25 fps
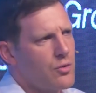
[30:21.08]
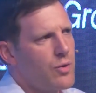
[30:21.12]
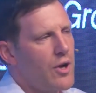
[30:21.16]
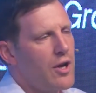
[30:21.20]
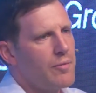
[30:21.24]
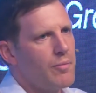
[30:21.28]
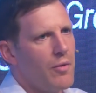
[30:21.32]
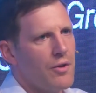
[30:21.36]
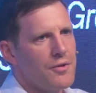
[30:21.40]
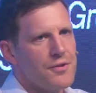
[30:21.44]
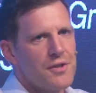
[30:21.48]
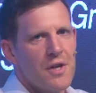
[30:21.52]

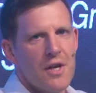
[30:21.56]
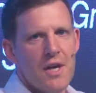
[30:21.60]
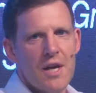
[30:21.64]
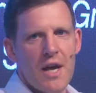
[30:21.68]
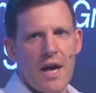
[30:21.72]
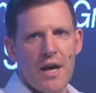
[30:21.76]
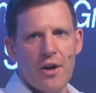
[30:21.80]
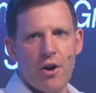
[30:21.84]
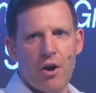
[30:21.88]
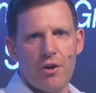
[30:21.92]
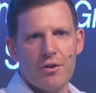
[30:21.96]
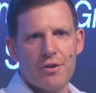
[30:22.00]
months
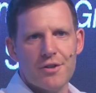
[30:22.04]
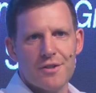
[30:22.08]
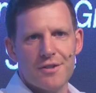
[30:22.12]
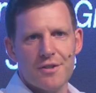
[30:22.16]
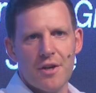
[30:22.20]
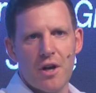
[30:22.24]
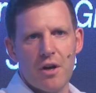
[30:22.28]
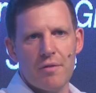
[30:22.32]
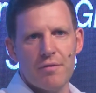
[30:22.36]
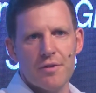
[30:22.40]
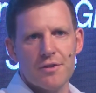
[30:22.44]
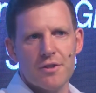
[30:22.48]
in order to
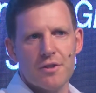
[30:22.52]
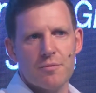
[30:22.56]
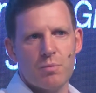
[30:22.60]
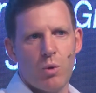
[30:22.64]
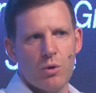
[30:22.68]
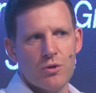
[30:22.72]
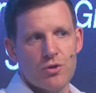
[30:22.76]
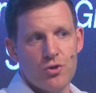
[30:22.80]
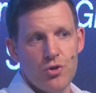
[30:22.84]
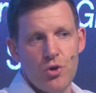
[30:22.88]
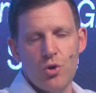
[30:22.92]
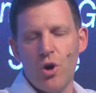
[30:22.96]
service, I
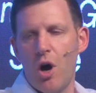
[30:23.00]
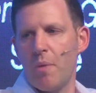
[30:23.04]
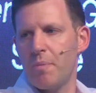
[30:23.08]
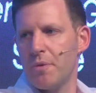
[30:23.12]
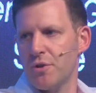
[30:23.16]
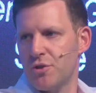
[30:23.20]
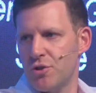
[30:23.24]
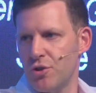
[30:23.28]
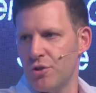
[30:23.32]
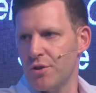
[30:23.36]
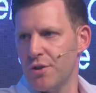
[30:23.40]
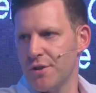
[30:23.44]
suppose, new
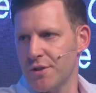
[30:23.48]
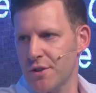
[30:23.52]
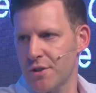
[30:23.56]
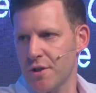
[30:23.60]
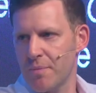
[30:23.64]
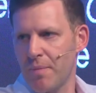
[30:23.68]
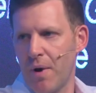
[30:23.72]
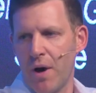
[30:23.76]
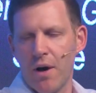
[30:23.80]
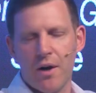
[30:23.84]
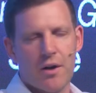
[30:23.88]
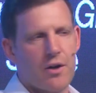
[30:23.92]
opportunities in the
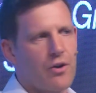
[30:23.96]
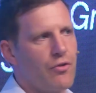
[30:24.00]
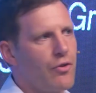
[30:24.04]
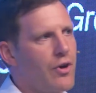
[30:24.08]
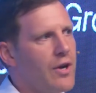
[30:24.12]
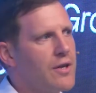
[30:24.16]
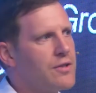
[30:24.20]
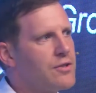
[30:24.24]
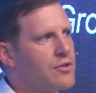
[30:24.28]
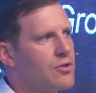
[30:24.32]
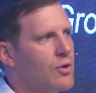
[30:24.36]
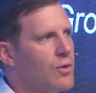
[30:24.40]
market,
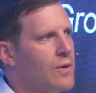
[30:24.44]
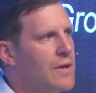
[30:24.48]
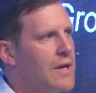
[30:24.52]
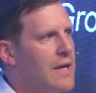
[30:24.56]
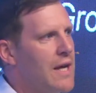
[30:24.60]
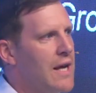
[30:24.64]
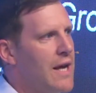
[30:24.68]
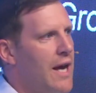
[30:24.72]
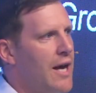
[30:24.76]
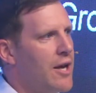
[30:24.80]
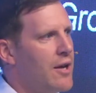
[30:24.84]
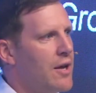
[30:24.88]
right? So
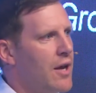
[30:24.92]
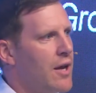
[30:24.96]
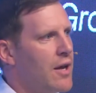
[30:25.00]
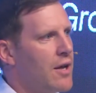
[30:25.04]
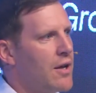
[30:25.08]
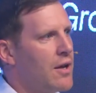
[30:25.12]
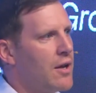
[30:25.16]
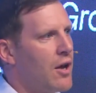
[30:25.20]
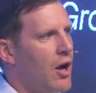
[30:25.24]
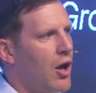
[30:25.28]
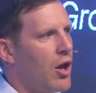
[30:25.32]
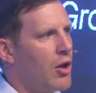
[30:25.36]

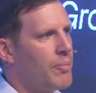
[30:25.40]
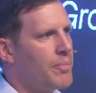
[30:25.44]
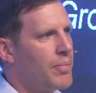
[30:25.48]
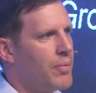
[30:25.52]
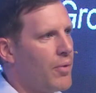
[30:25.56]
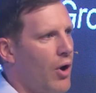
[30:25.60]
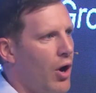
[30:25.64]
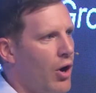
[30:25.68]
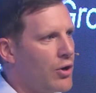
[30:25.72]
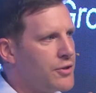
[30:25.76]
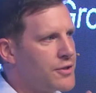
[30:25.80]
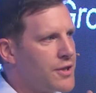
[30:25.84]

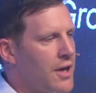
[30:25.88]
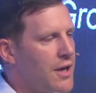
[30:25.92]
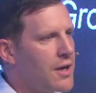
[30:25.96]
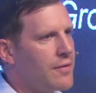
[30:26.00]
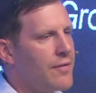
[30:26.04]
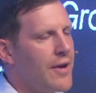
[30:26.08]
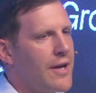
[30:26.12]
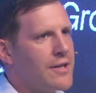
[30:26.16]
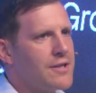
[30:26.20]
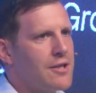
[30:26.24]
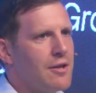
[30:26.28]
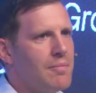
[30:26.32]
outside of
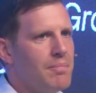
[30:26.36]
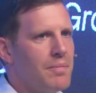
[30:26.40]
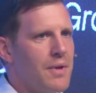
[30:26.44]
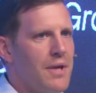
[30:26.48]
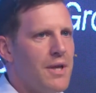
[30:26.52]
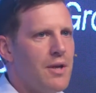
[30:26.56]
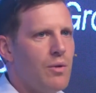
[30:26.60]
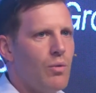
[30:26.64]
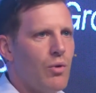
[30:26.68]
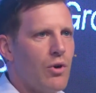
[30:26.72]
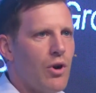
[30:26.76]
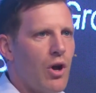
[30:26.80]

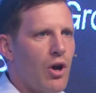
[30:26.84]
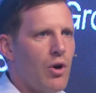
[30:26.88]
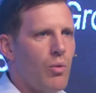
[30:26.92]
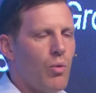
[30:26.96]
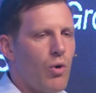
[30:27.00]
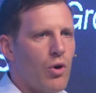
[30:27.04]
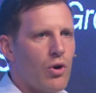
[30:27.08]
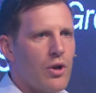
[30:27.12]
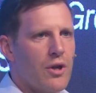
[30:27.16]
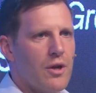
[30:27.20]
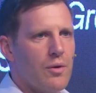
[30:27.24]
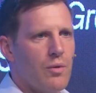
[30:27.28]
SMB, we're now
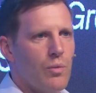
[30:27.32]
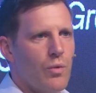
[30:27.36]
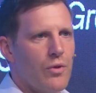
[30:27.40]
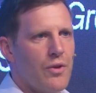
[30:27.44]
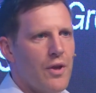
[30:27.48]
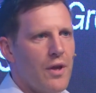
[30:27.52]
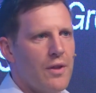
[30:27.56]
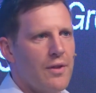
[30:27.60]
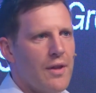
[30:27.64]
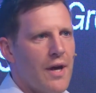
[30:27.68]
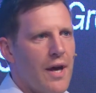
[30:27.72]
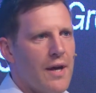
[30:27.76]
working
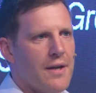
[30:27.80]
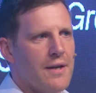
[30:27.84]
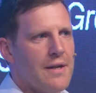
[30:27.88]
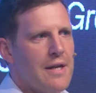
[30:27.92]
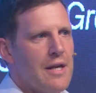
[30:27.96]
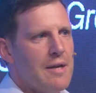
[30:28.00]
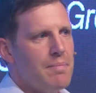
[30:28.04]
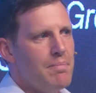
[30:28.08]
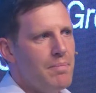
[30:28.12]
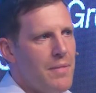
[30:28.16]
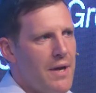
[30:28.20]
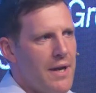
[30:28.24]
within that
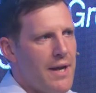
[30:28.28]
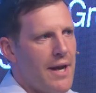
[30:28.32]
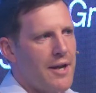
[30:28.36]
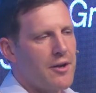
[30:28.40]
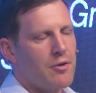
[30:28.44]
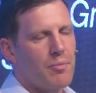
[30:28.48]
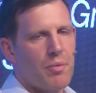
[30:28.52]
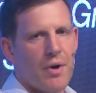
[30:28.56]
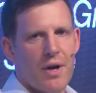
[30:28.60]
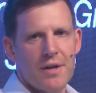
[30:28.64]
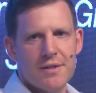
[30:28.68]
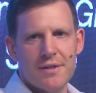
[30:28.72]

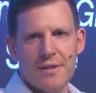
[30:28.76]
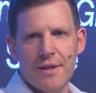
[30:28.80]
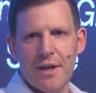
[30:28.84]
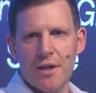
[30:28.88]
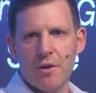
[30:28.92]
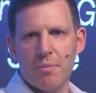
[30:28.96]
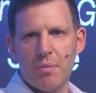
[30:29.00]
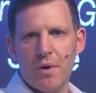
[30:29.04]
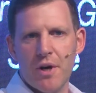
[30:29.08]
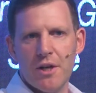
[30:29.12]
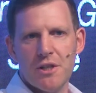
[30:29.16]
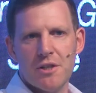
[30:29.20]
mid-enterprise and
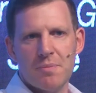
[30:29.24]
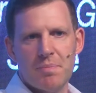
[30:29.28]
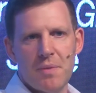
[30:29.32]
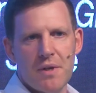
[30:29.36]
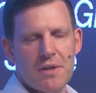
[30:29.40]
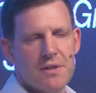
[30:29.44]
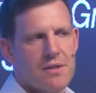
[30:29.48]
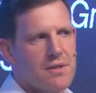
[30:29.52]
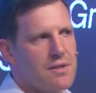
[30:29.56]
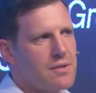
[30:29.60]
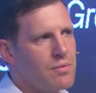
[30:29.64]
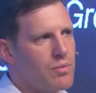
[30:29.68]
enterprise
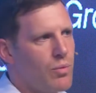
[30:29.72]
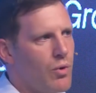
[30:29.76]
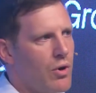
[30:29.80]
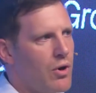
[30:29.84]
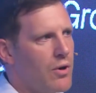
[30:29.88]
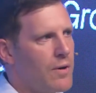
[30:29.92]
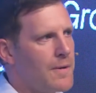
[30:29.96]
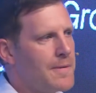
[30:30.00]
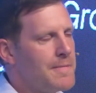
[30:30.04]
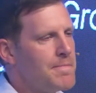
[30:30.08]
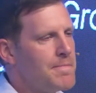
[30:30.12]
space. We're